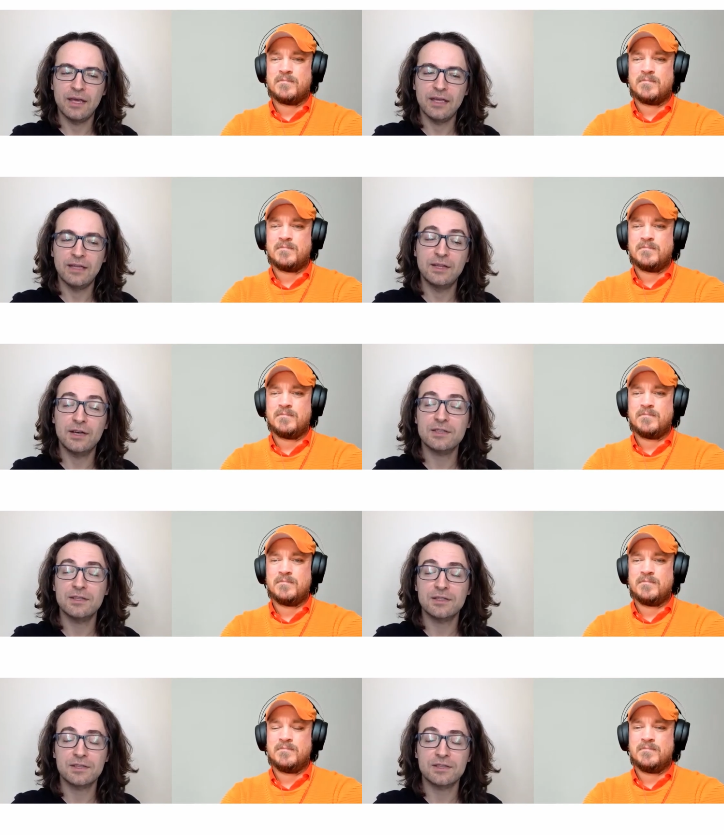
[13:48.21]
Speaker 1: it doesn't
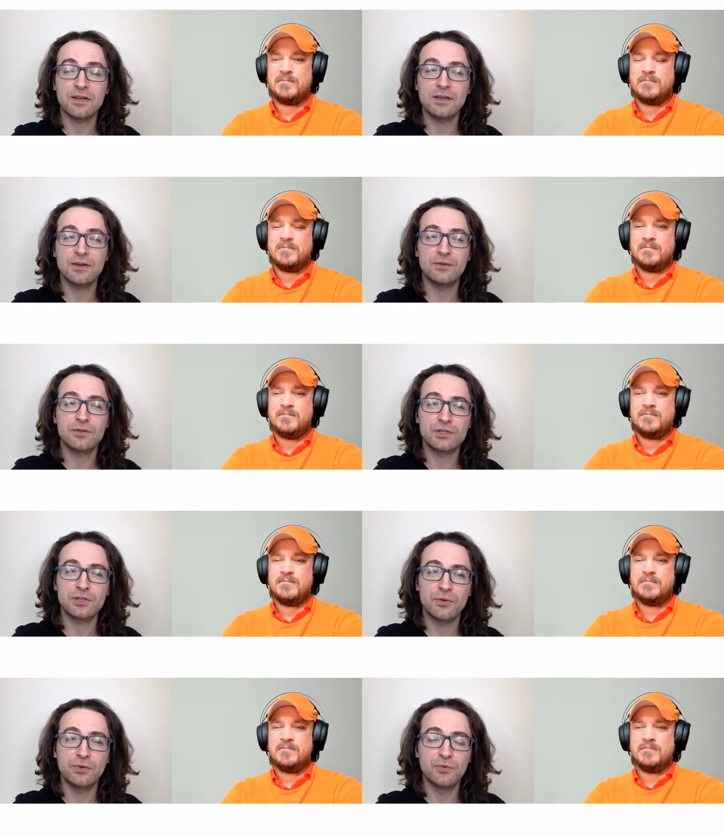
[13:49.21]
necessarily going to
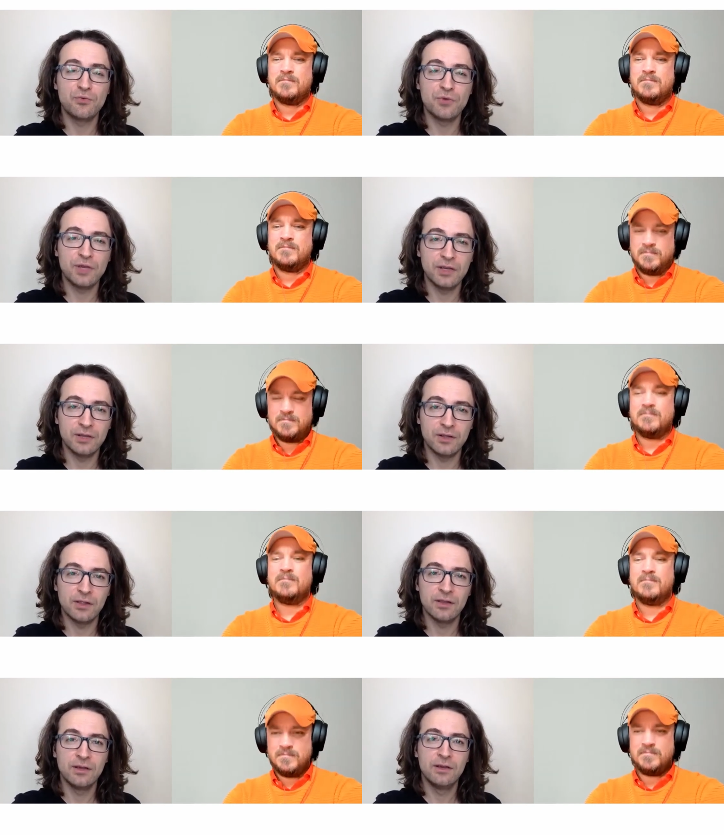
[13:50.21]
show the
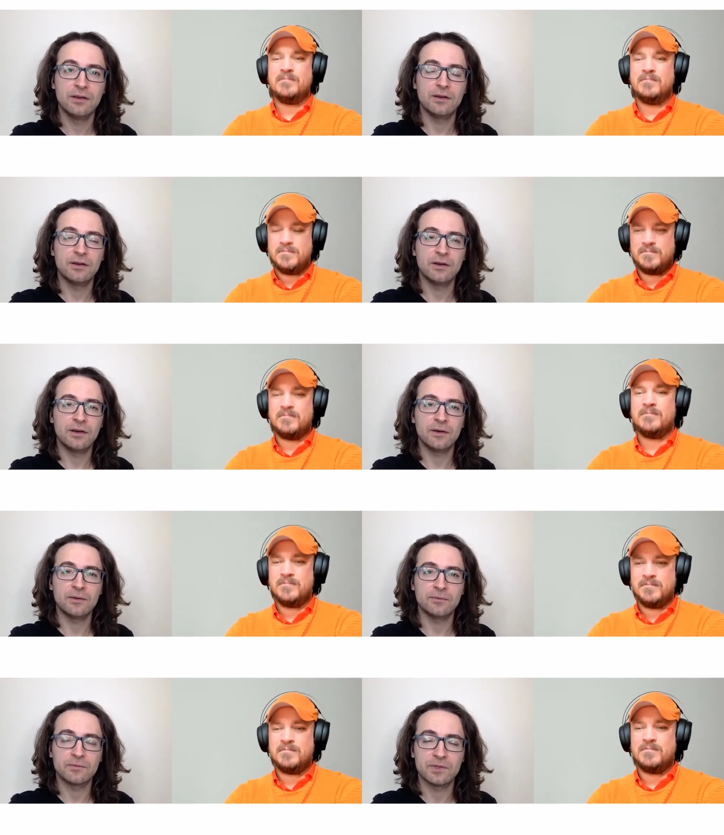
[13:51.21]
real
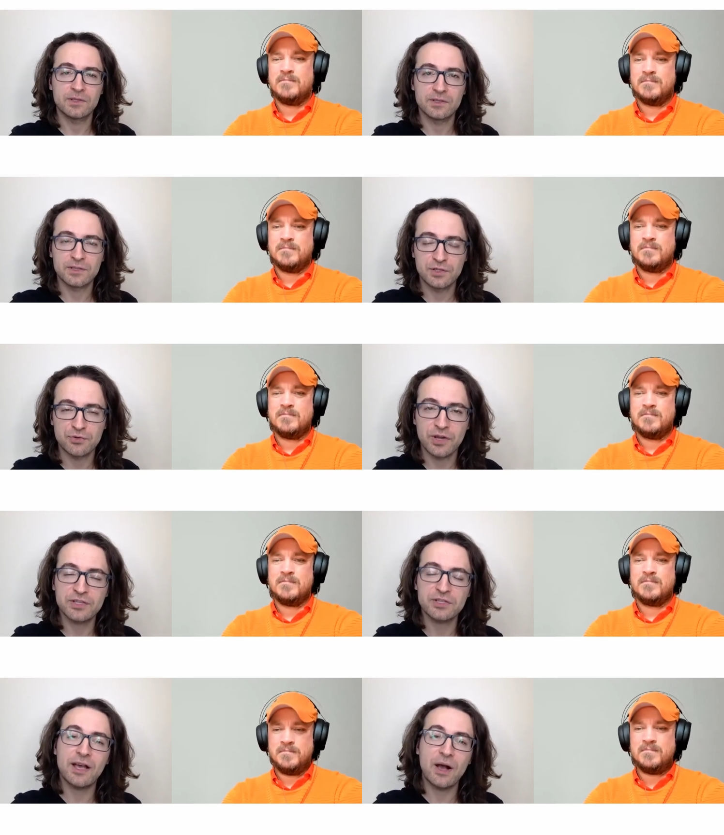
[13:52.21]
uh,
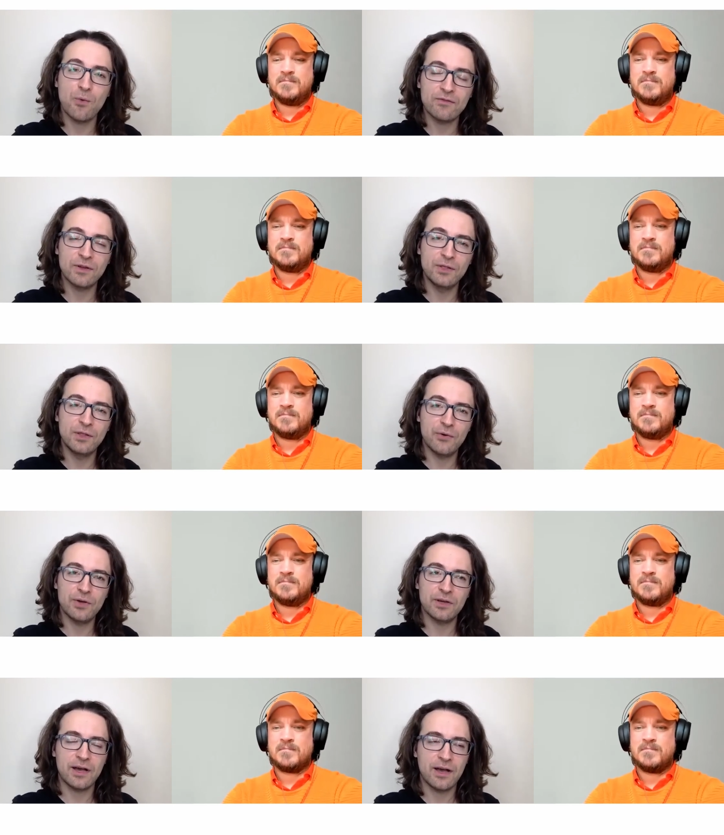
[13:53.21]
situation. However,
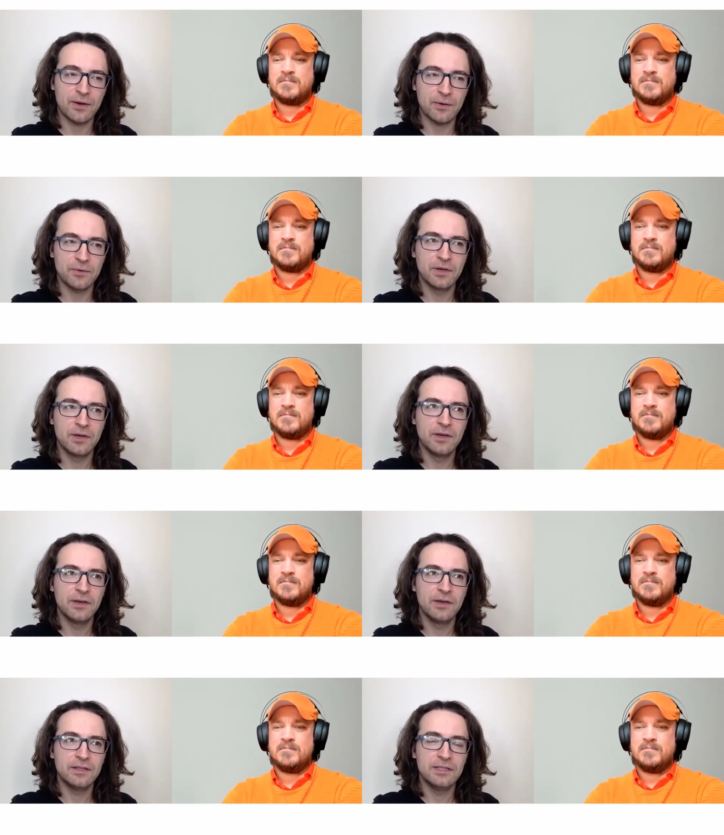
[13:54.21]
knowing how
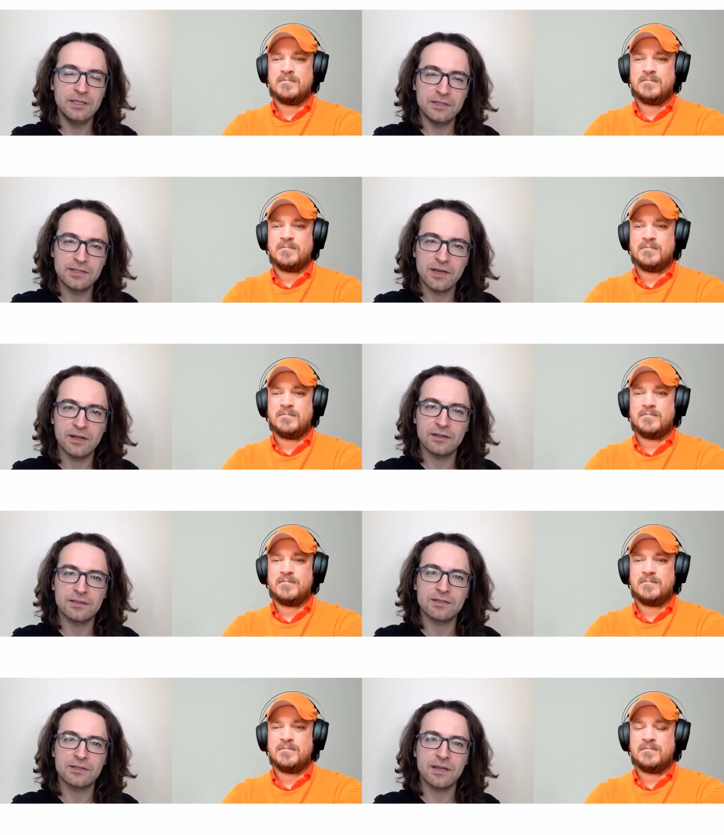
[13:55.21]

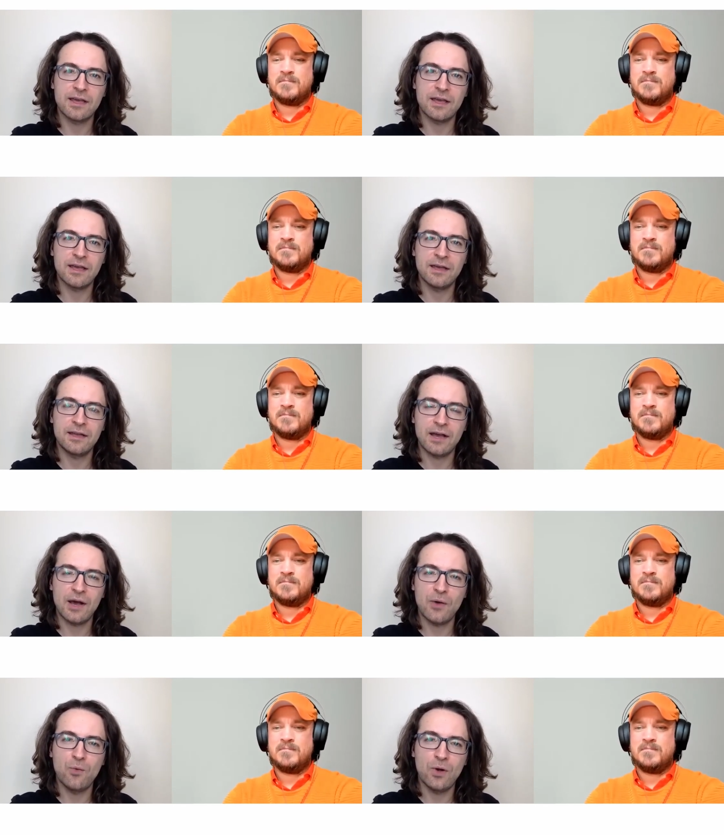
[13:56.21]
detailed uh, and,
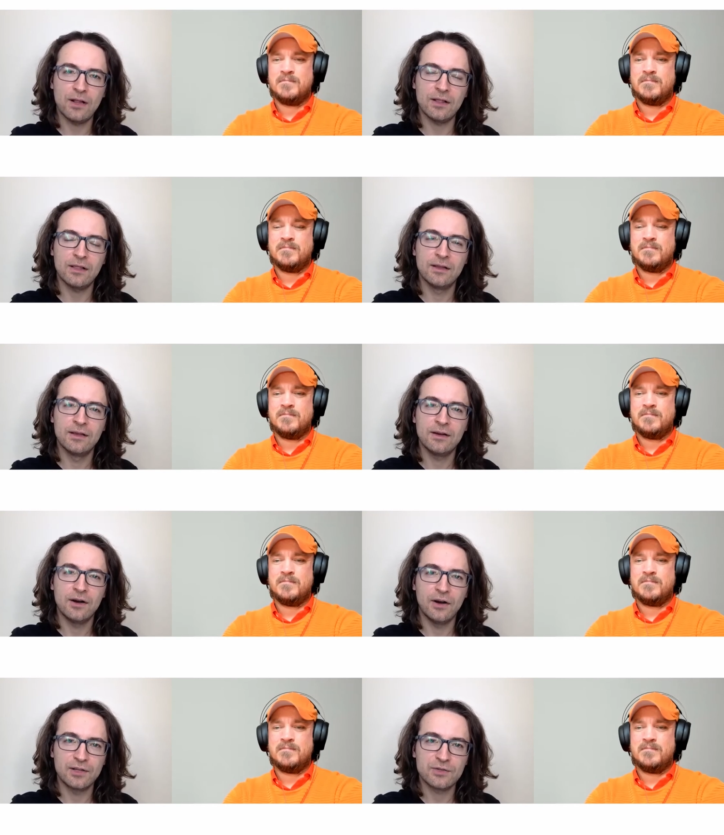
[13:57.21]
how well
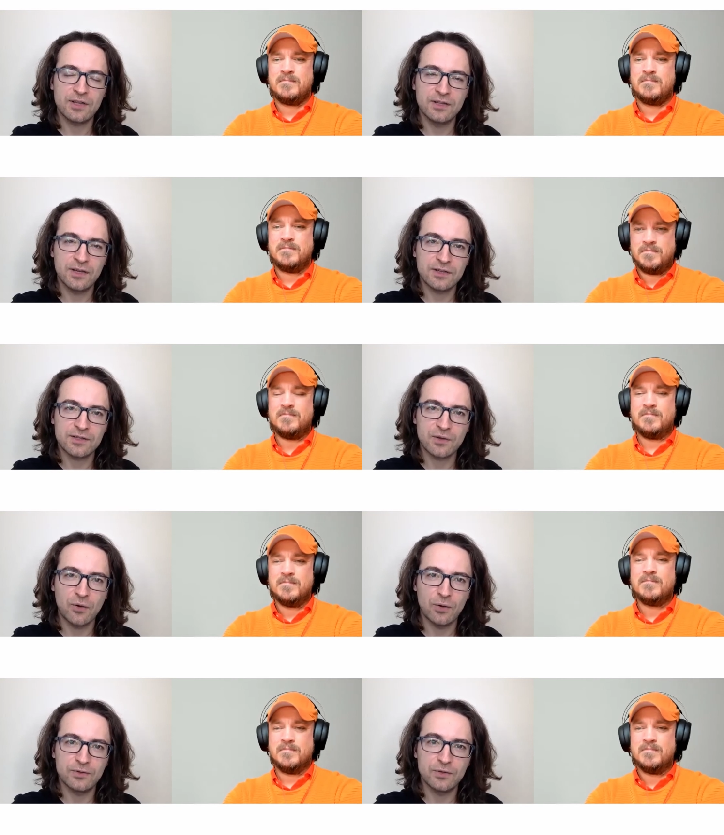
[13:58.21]
Andre does
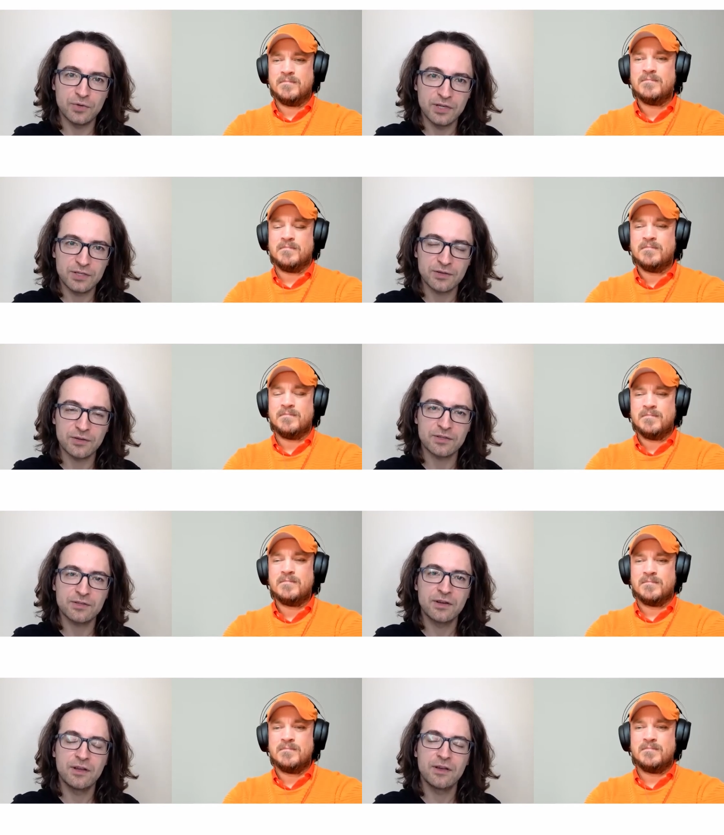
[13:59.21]
all of the
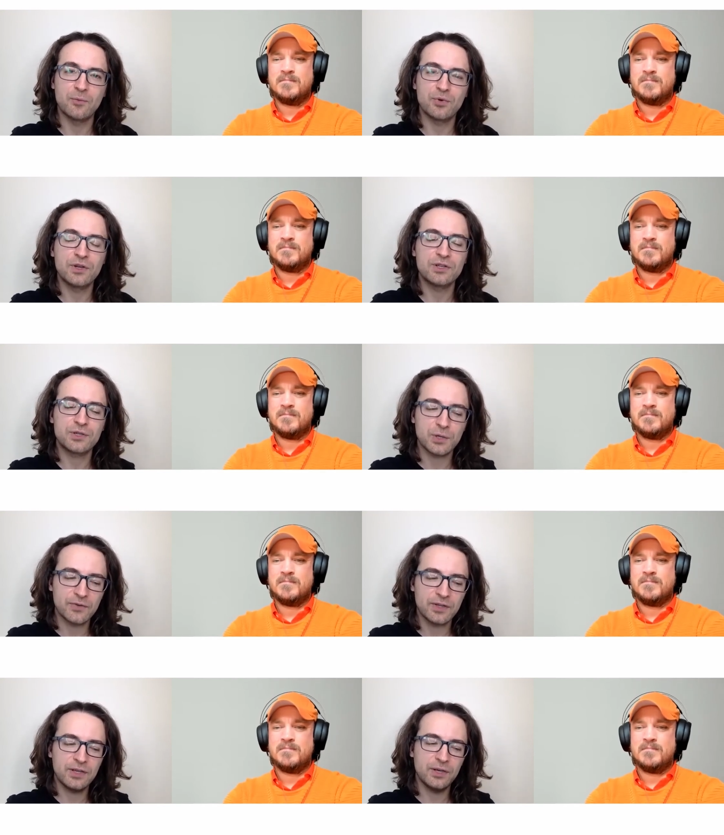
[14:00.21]
research, I'm pretty sure
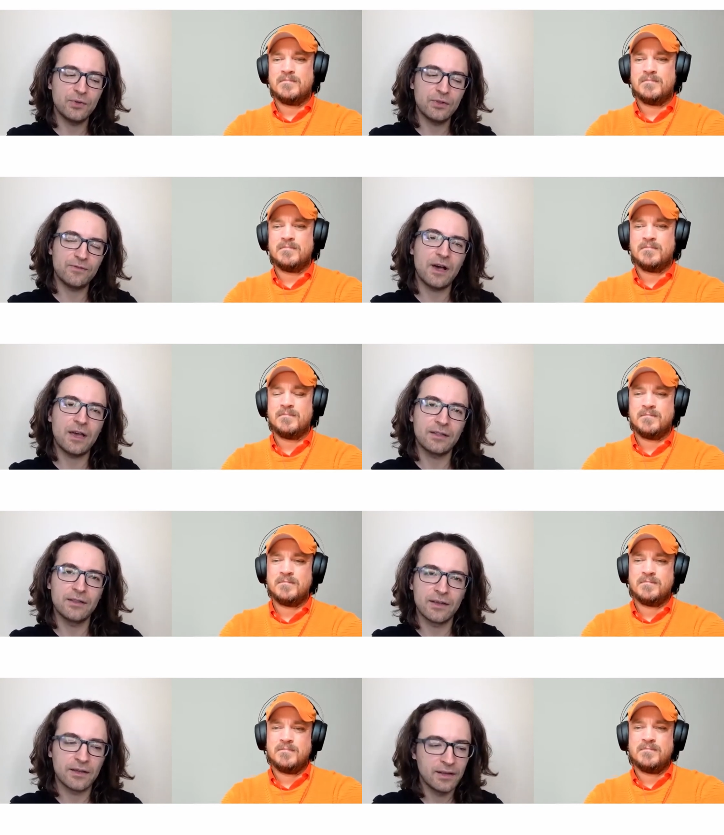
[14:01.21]
that he will find
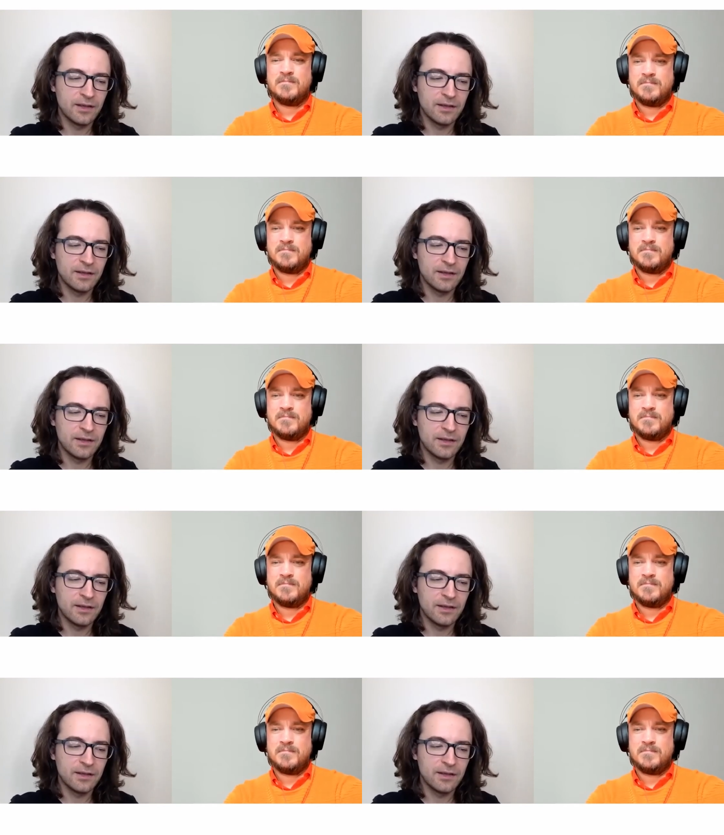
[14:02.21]
the